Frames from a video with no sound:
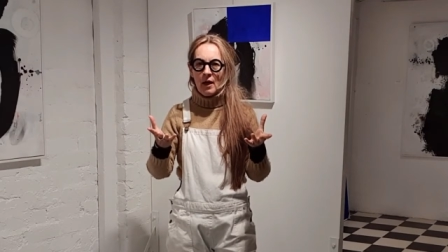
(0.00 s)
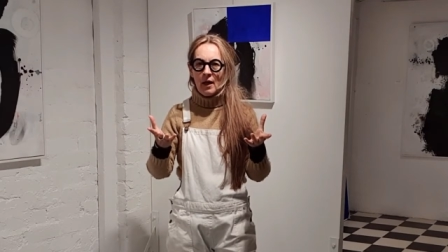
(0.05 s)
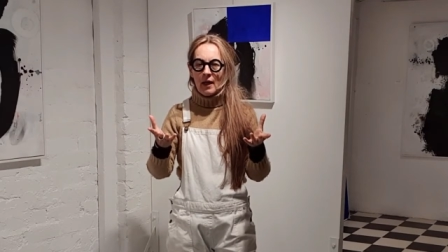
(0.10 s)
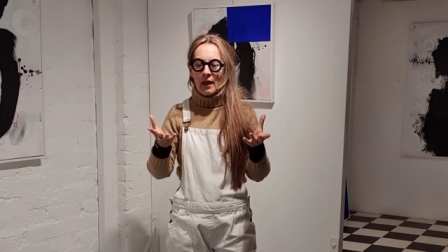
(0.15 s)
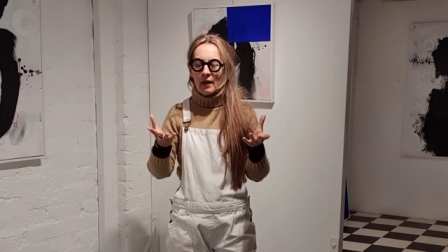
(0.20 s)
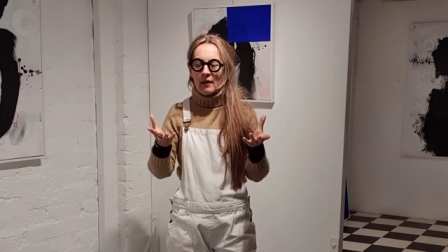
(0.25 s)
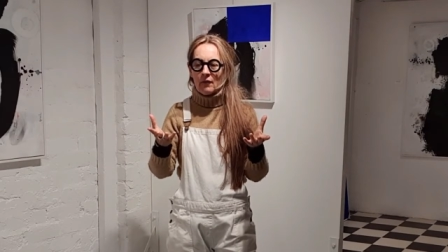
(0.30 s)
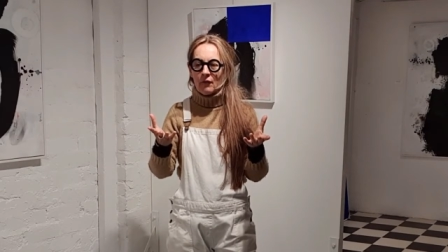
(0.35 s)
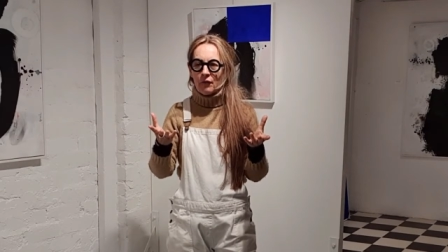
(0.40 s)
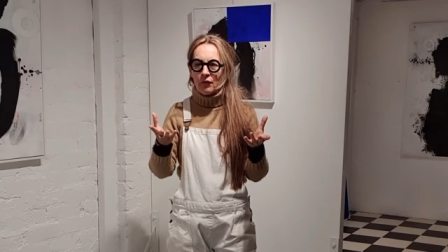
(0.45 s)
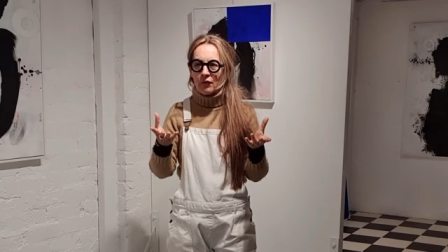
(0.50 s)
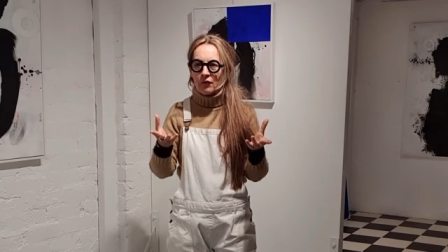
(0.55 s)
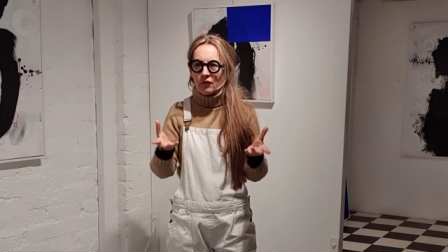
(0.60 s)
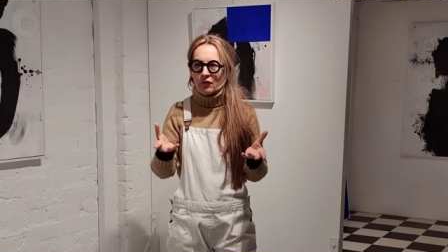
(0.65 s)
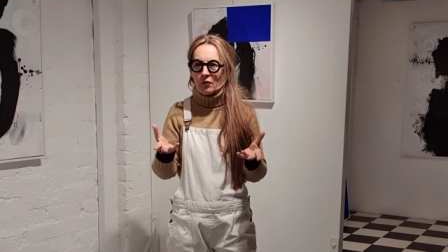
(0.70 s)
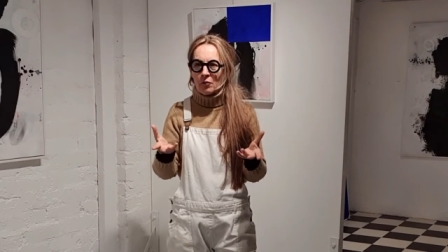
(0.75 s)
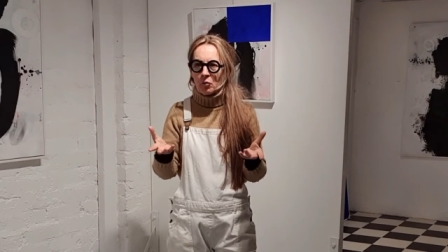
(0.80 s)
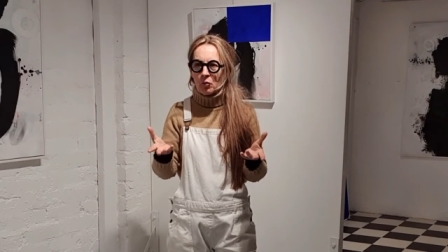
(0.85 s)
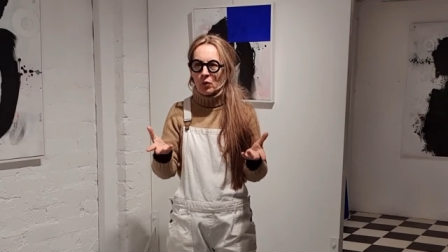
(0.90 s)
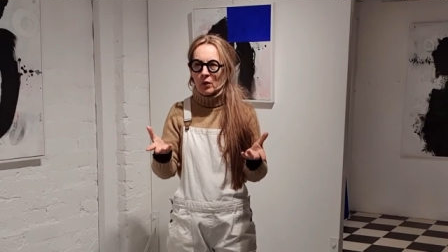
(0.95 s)
and for
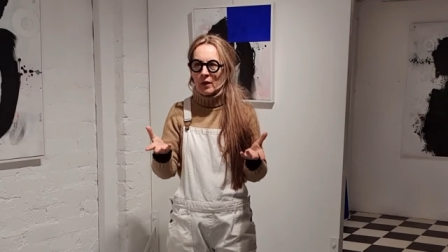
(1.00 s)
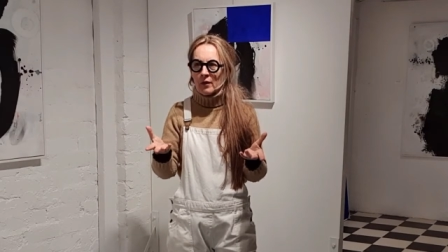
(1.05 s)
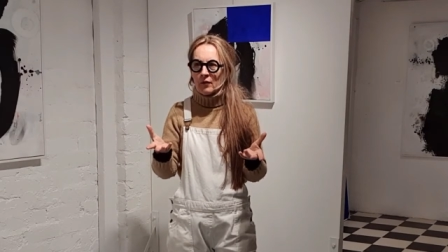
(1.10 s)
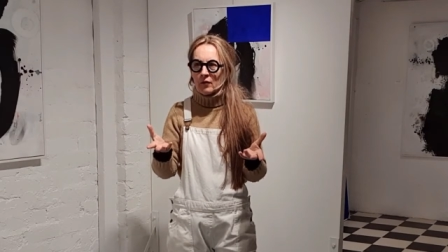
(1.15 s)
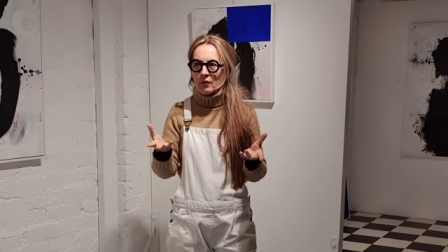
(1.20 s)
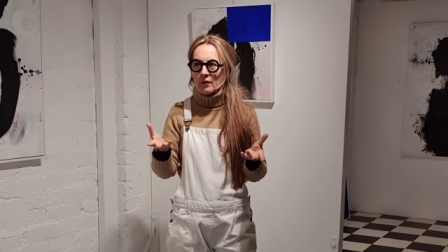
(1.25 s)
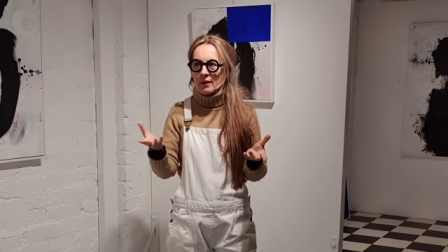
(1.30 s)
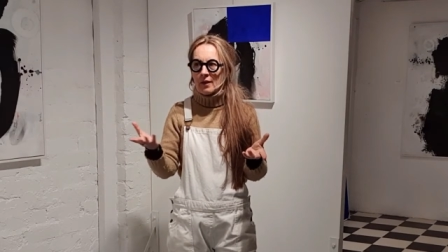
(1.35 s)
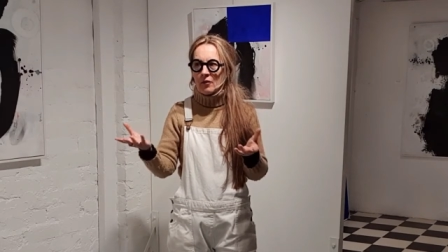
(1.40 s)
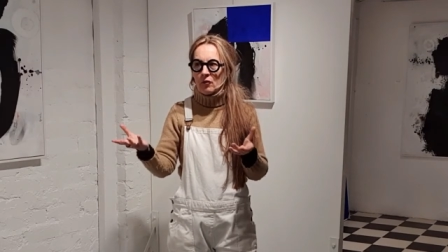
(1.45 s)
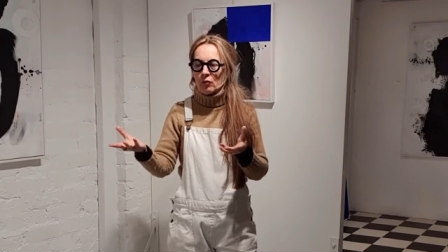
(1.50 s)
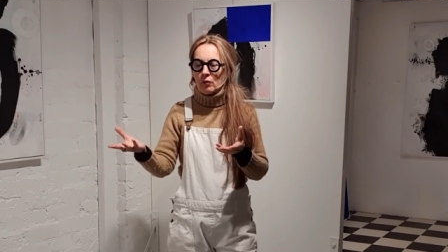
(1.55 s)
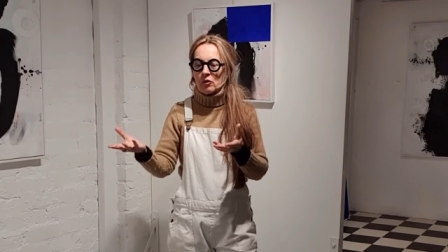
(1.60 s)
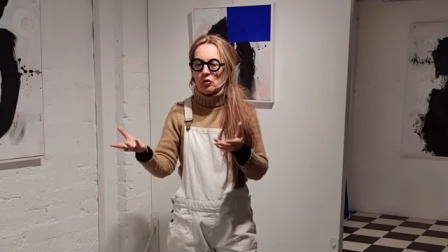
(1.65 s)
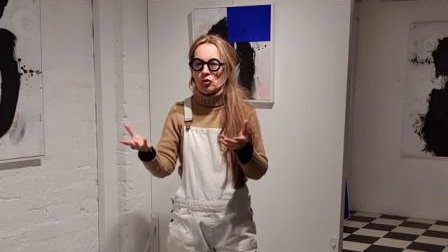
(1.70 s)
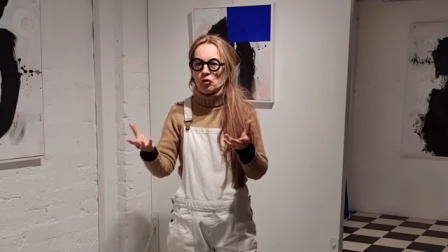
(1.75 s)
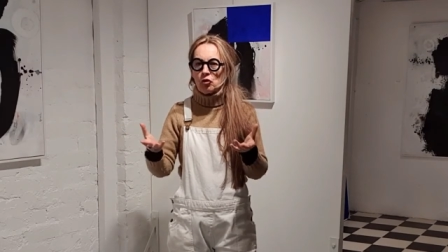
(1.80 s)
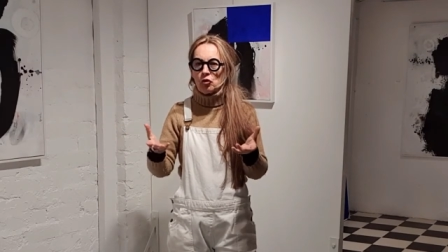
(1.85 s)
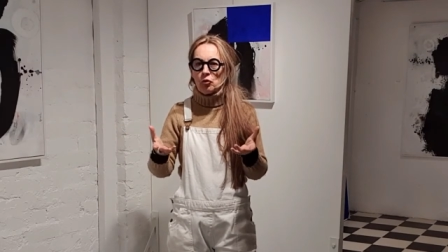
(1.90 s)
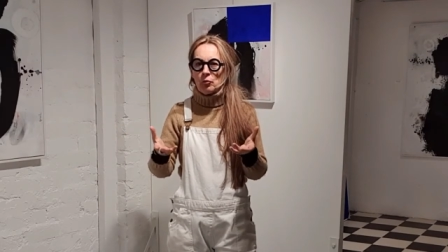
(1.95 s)
some reason that's what
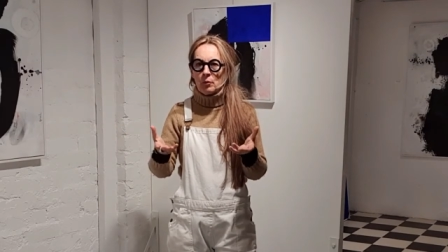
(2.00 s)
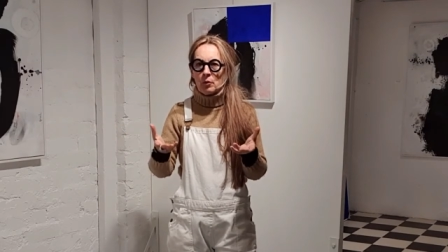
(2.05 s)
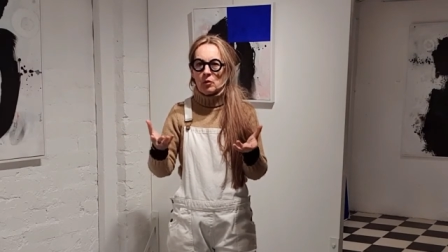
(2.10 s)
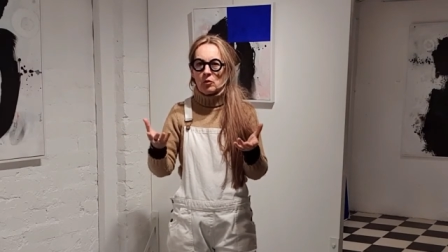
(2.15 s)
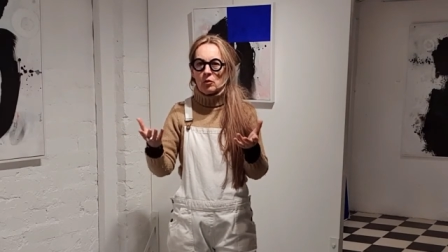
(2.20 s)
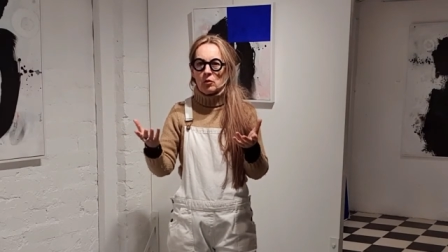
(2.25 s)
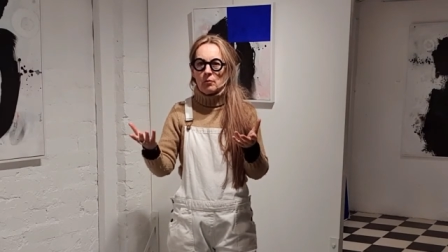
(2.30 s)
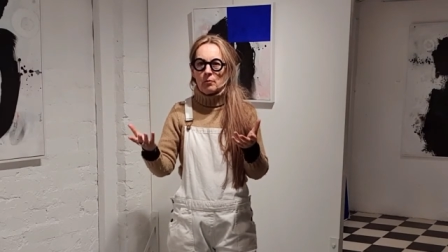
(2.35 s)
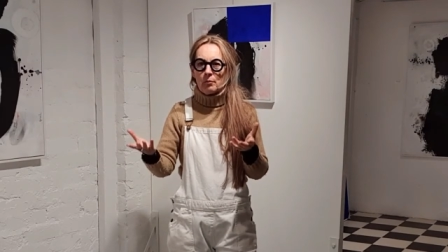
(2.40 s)
human